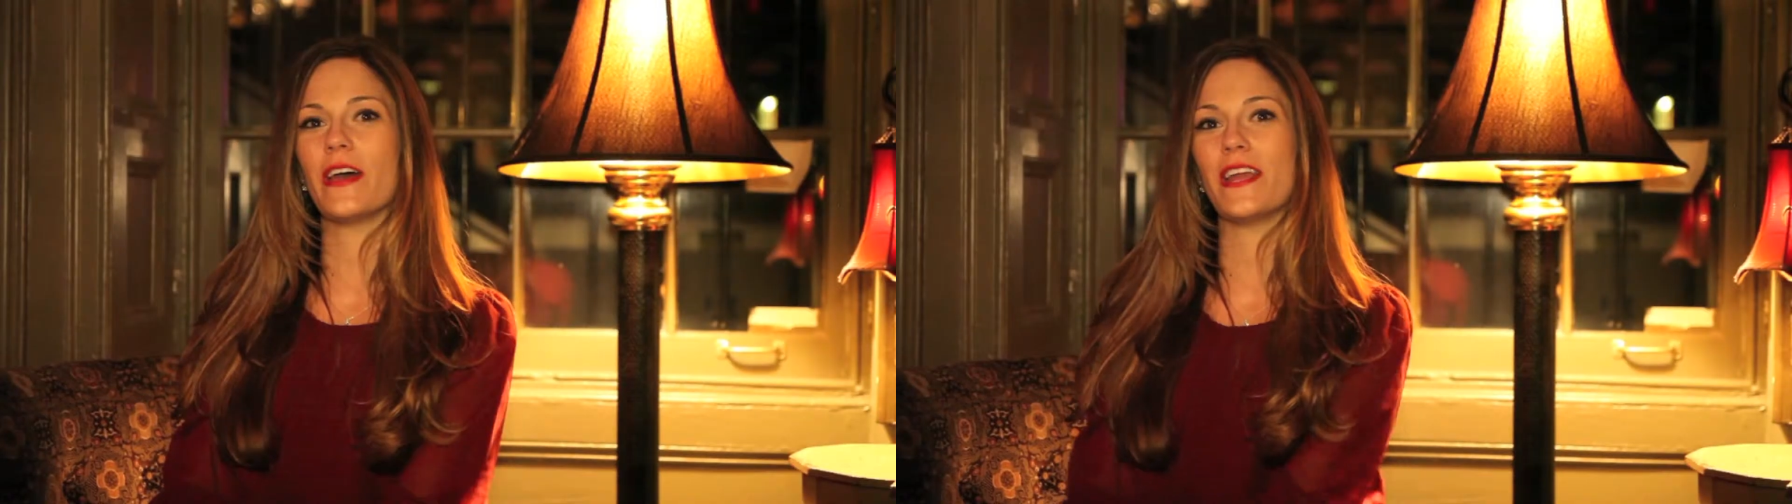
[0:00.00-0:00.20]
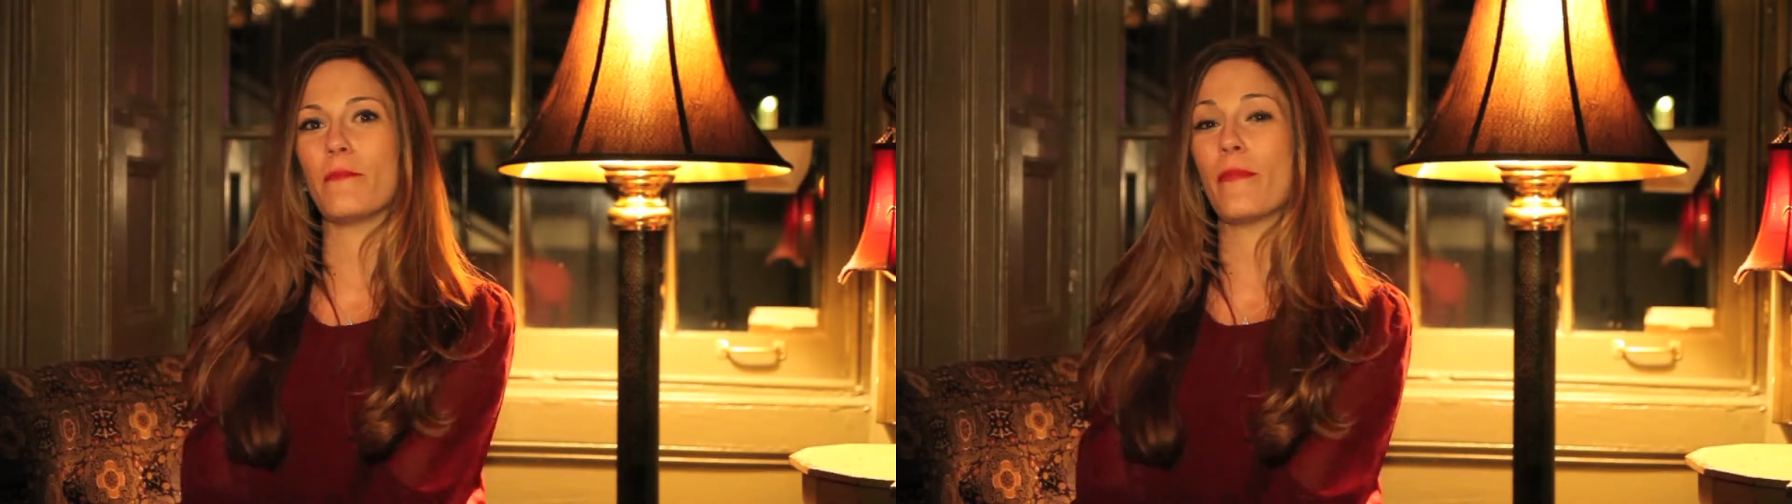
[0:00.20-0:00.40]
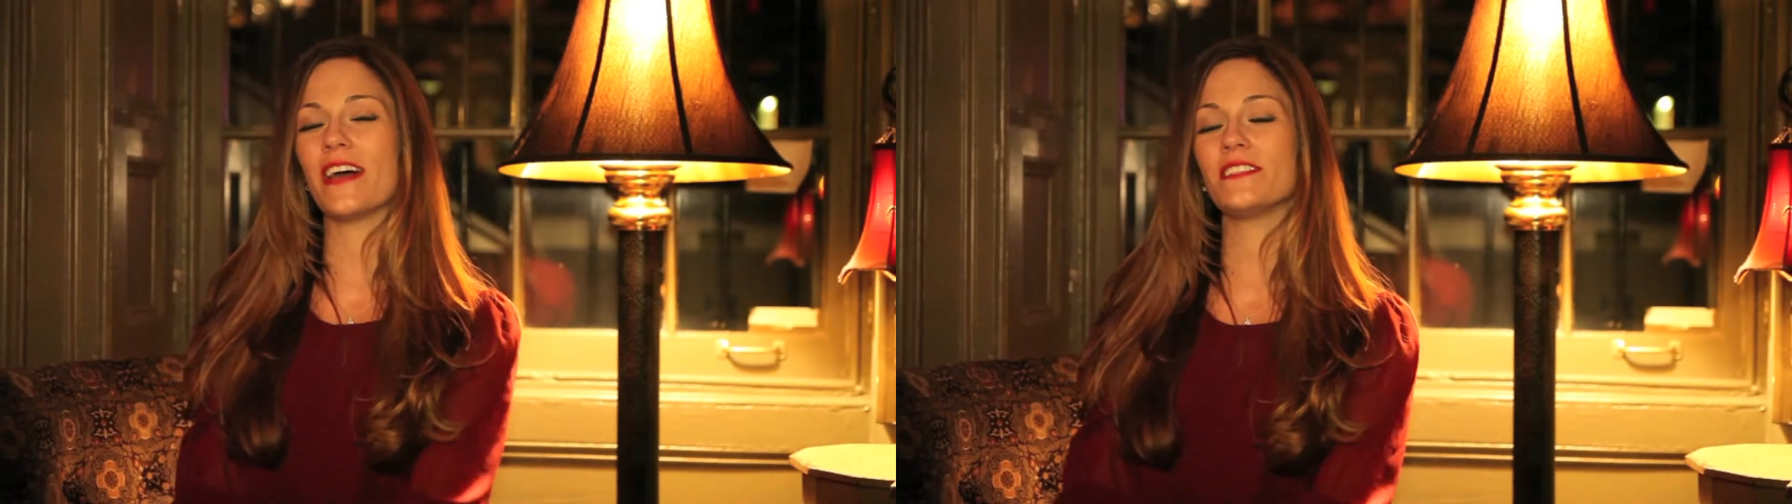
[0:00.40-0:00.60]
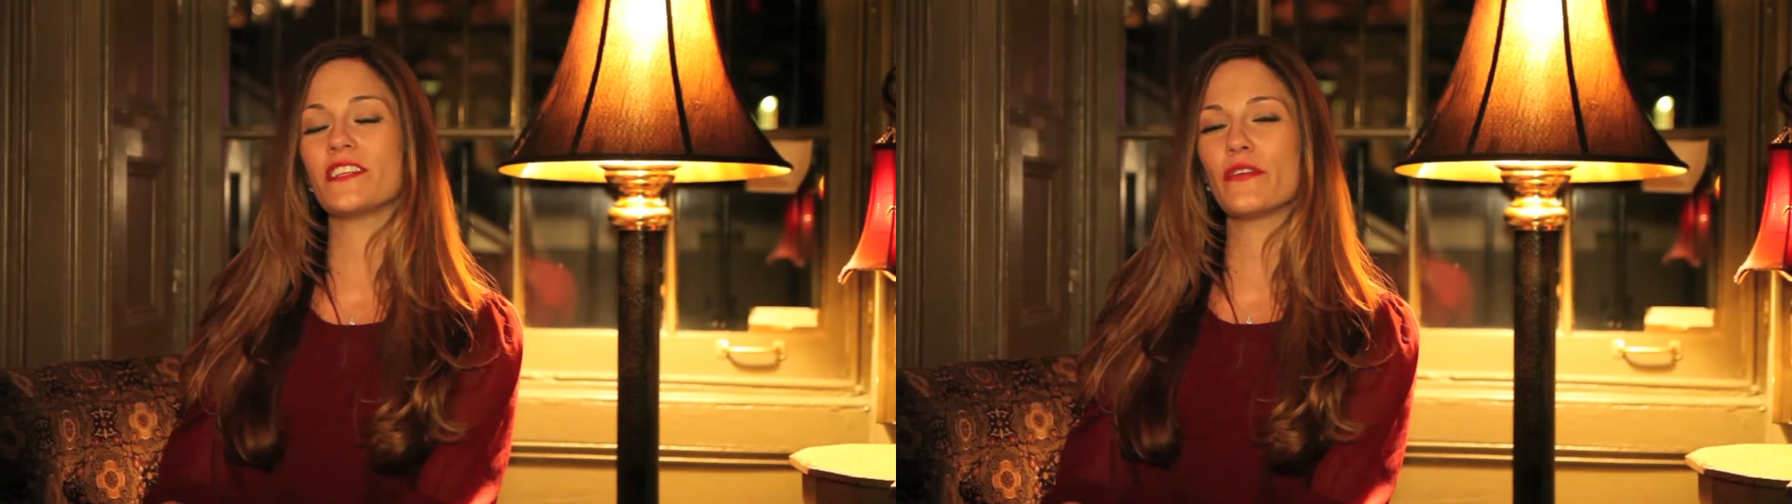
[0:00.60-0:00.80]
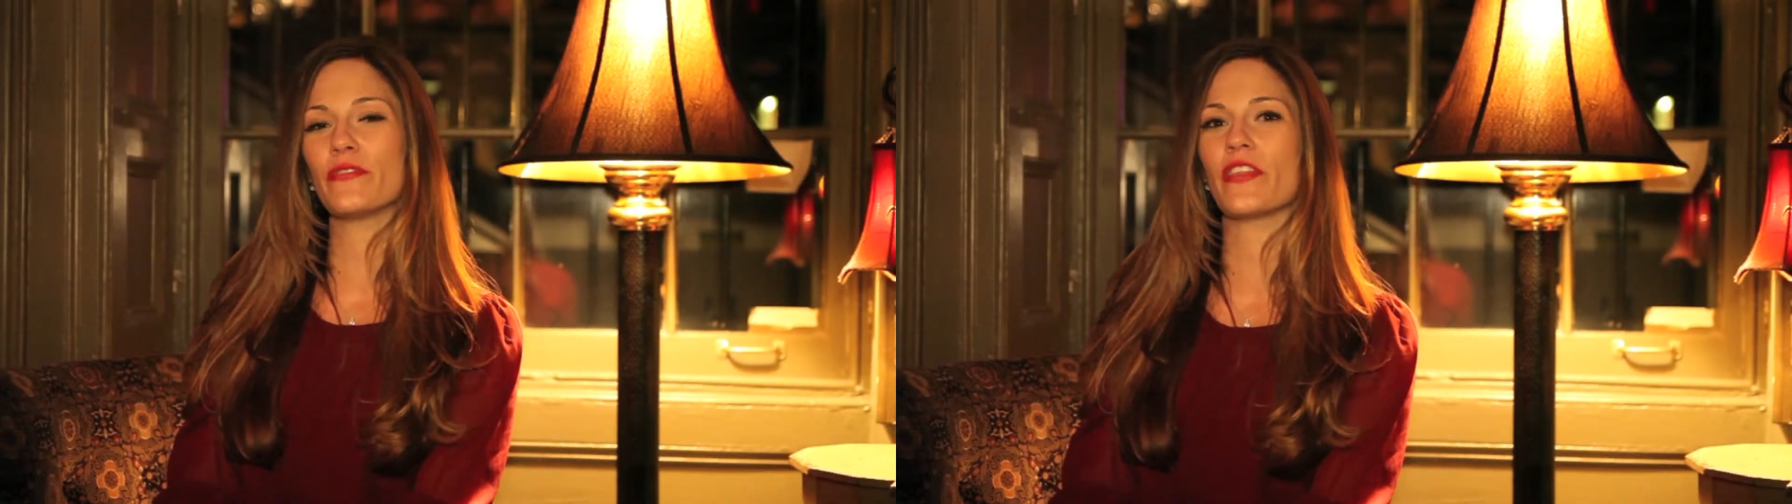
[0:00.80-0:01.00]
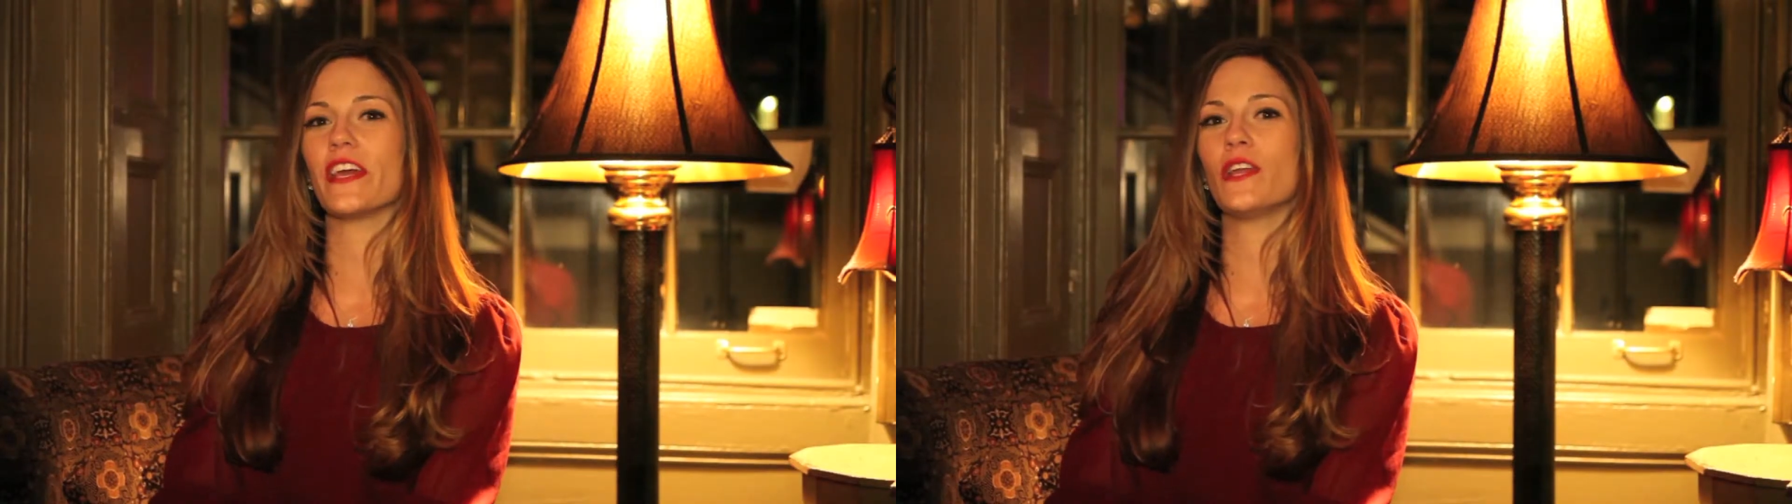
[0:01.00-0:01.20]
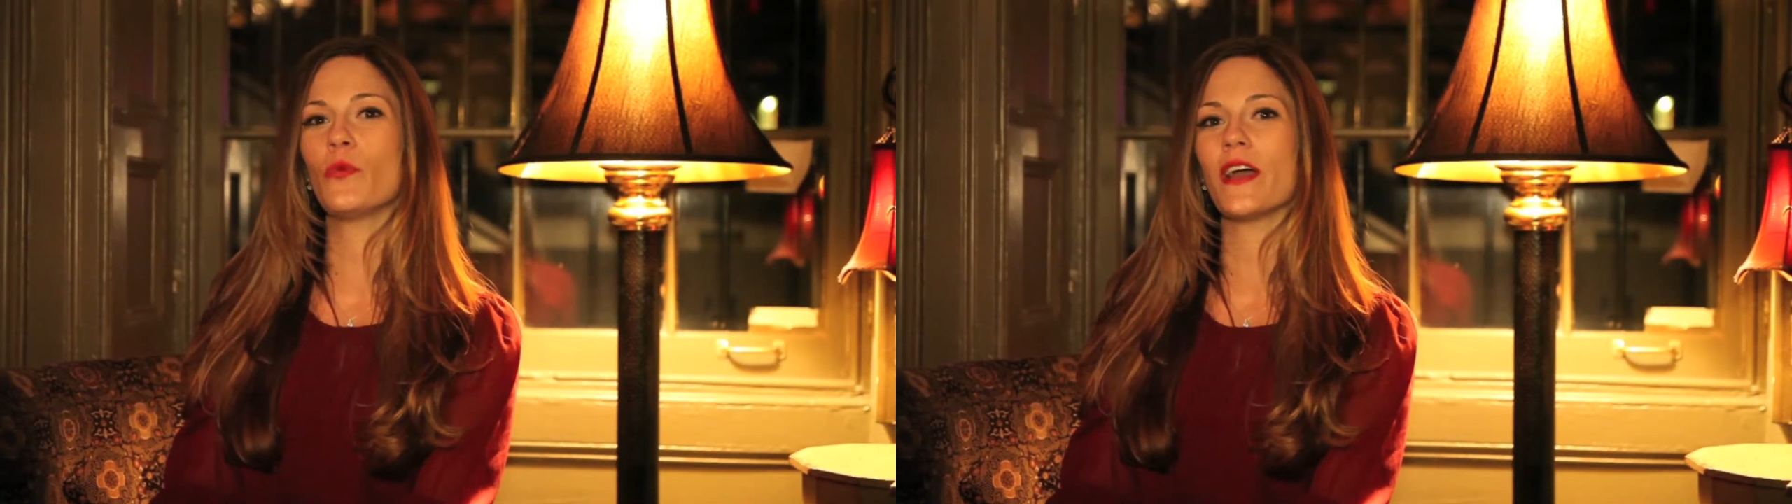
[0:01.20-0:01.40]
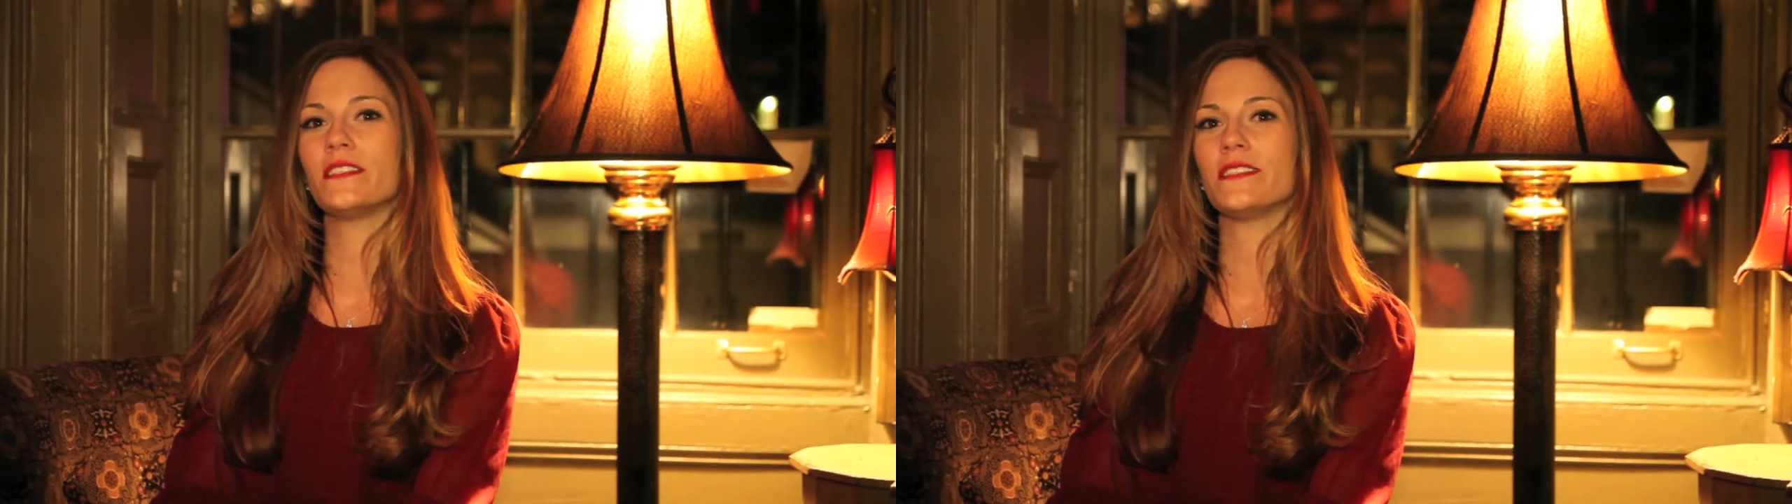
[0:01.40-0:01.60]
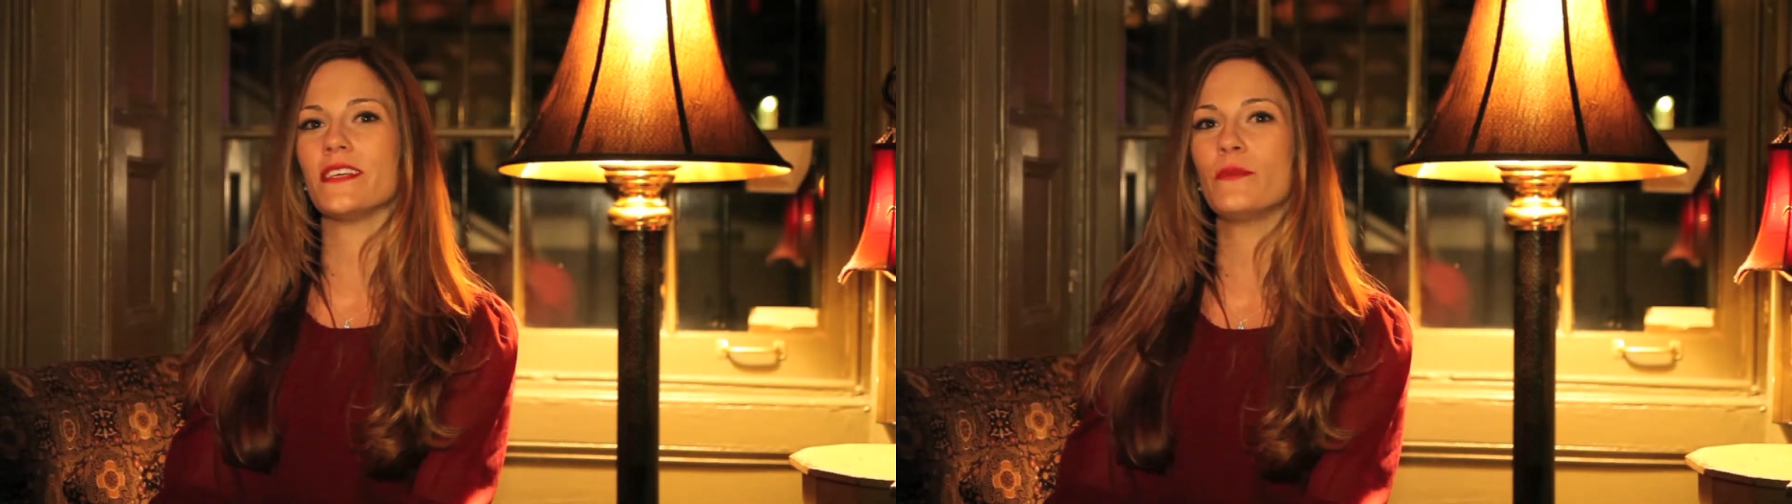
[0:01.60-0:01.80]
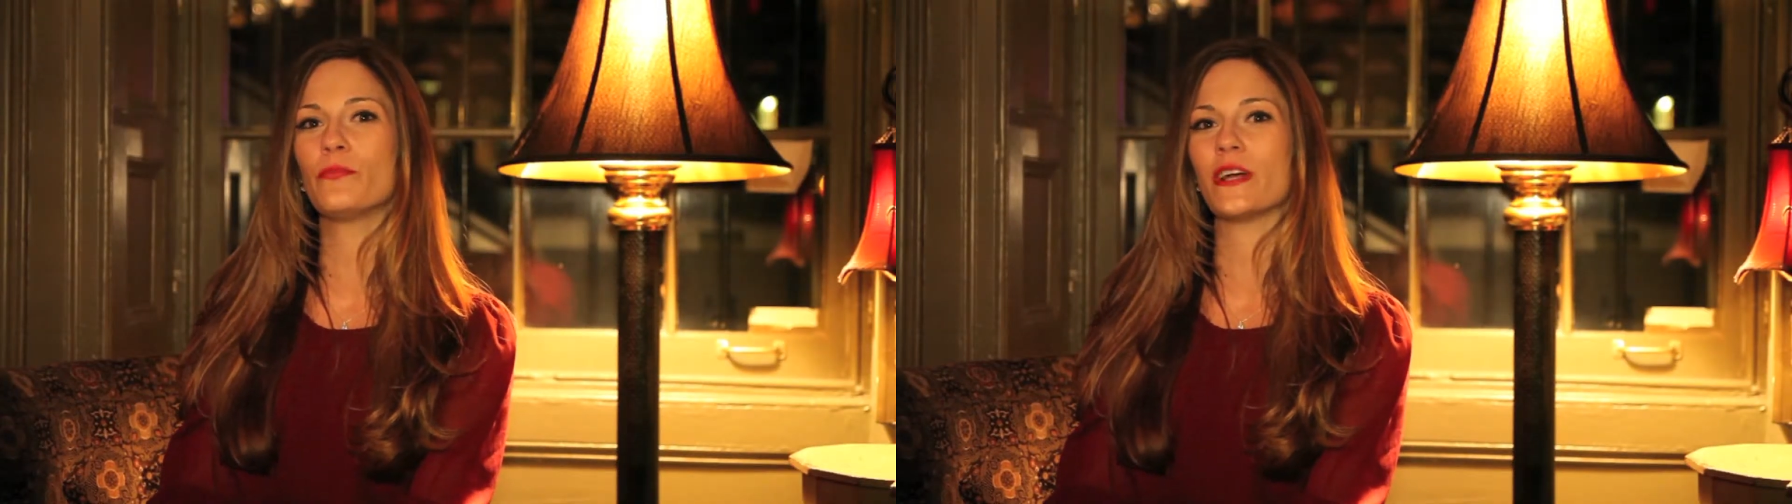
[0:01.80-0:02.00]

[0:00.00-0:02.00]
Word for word: An ambassador for the NYC